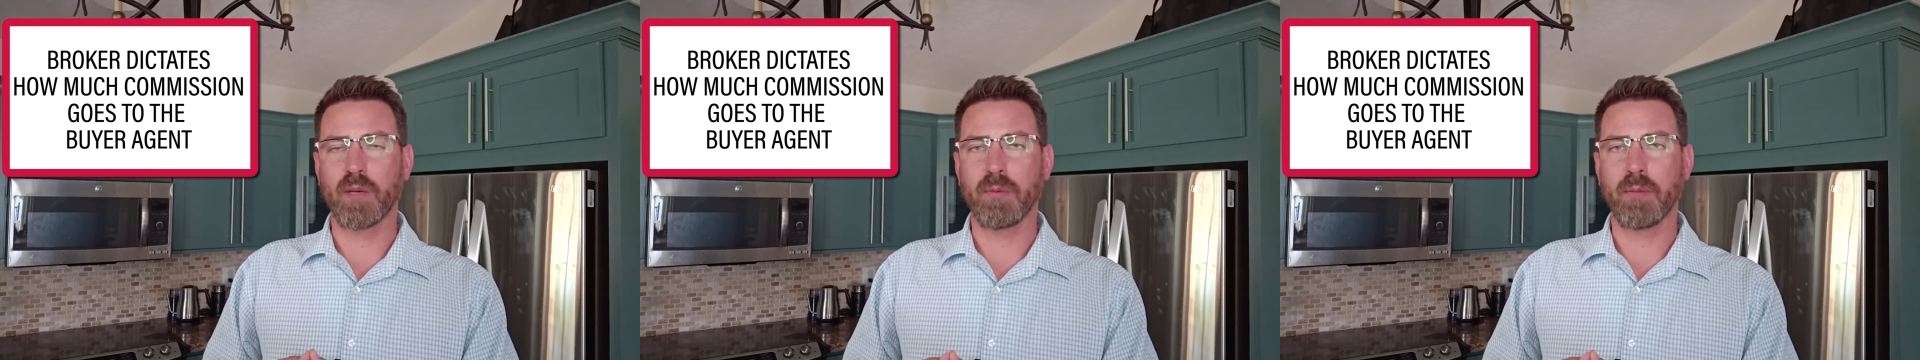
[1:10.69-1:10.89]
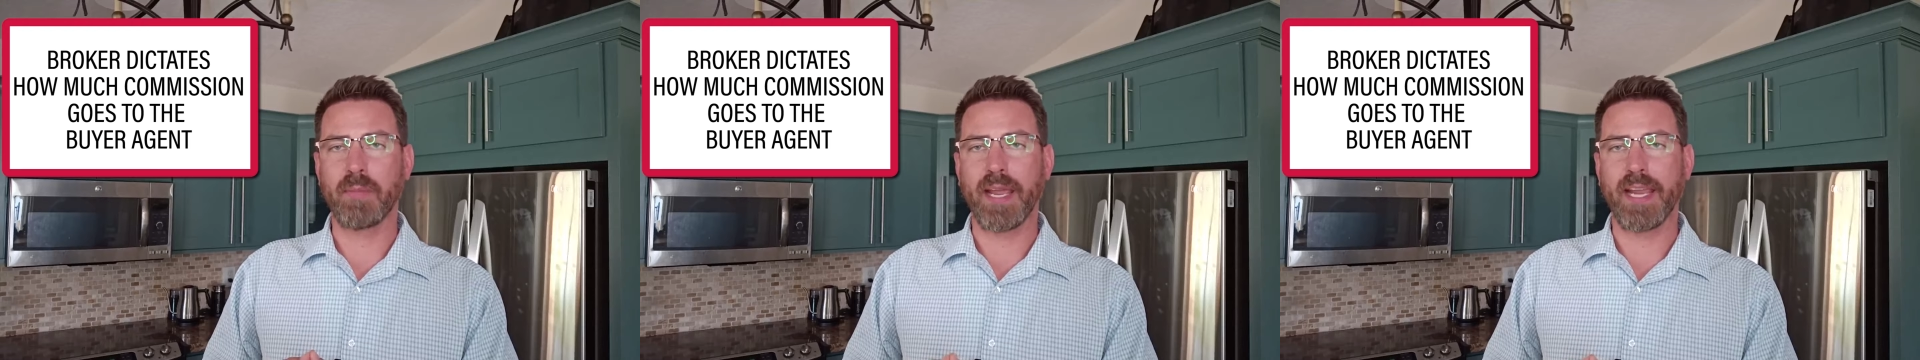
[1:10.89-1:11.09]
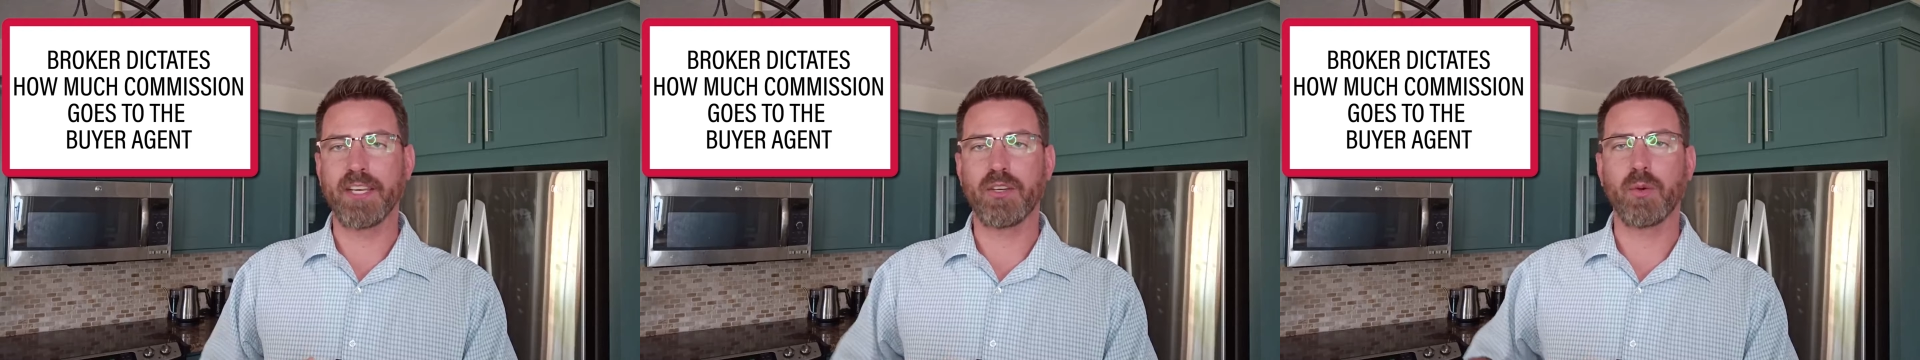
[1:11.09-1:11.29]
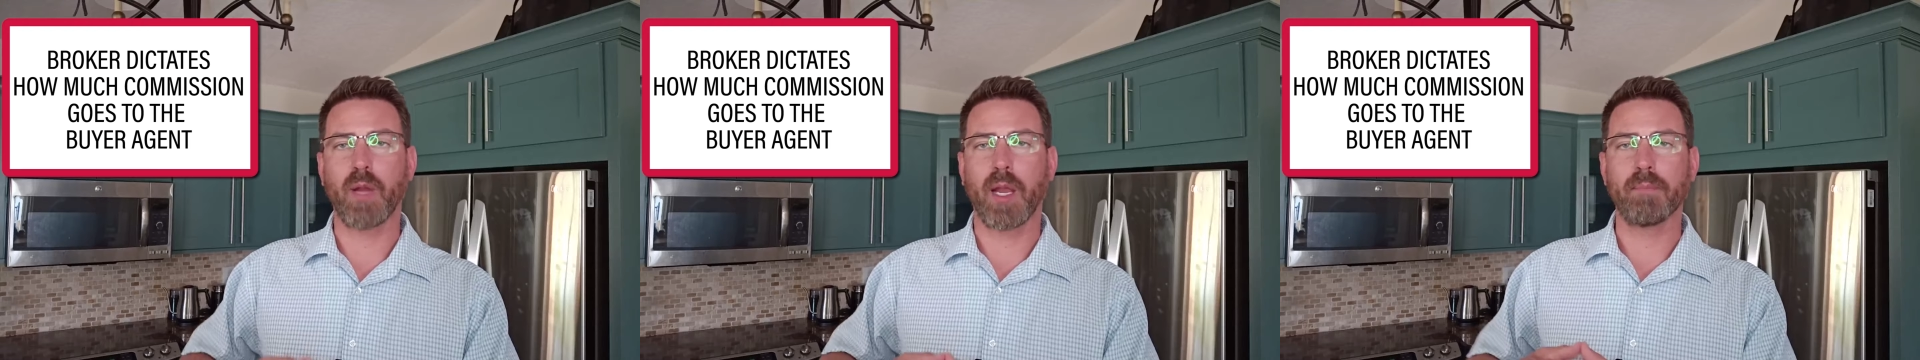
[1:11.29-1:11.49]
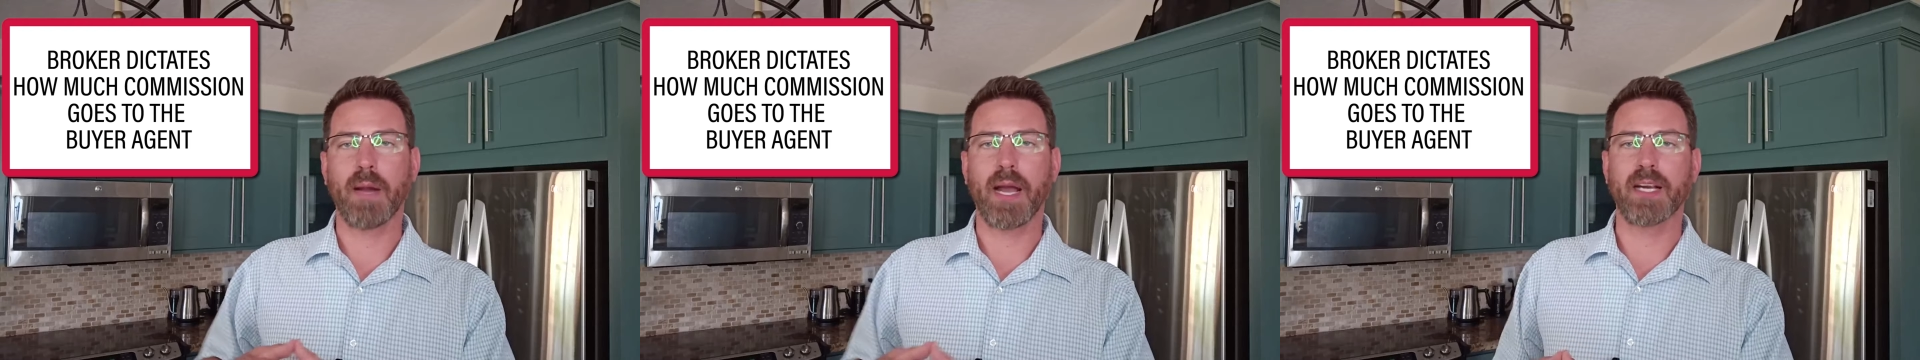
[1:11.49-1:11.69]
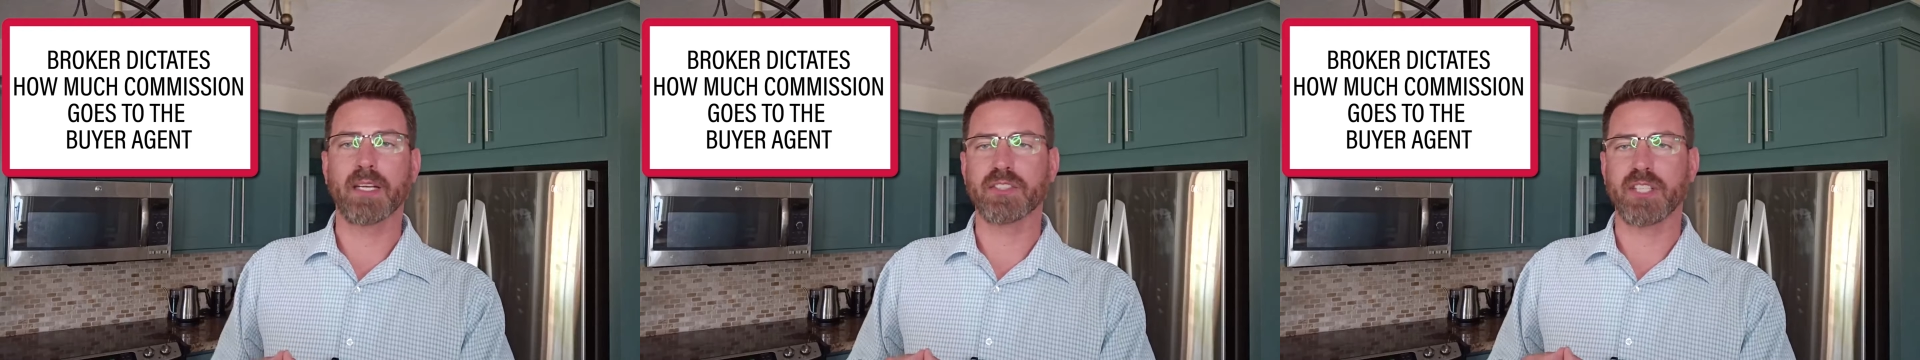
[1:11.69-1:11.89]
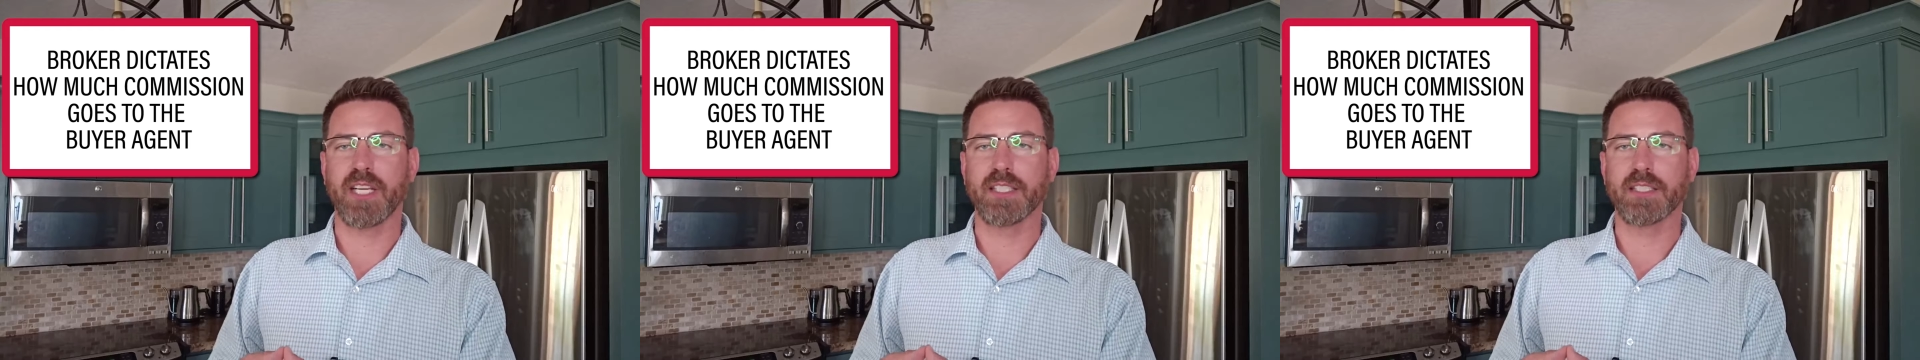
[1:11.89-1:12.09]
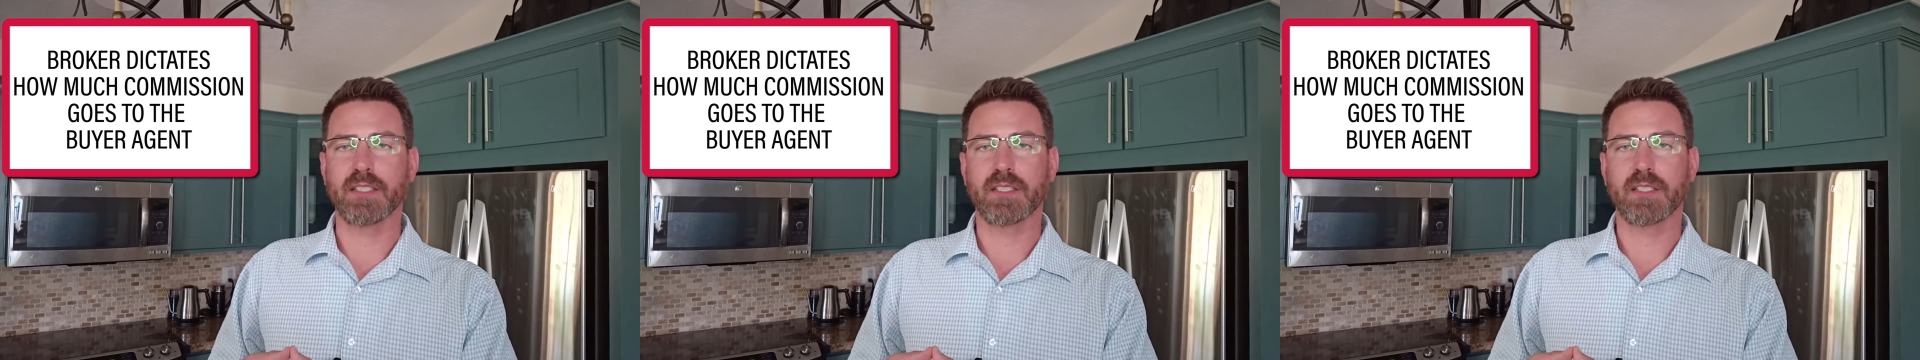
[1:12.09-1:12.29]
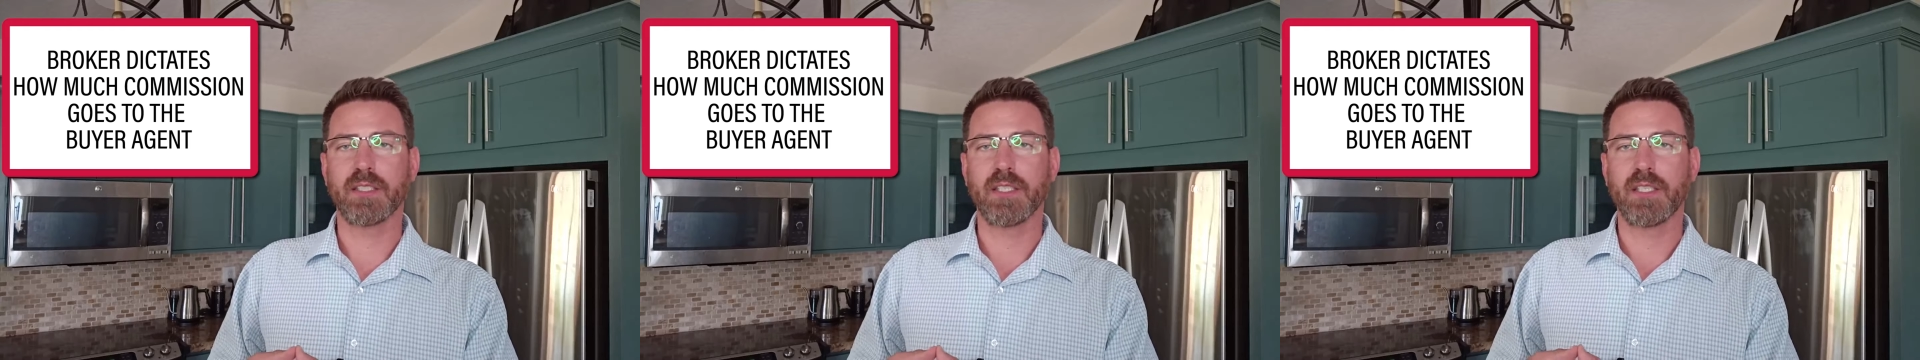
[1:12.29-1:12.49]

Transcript: to be paid to a buyer's agent.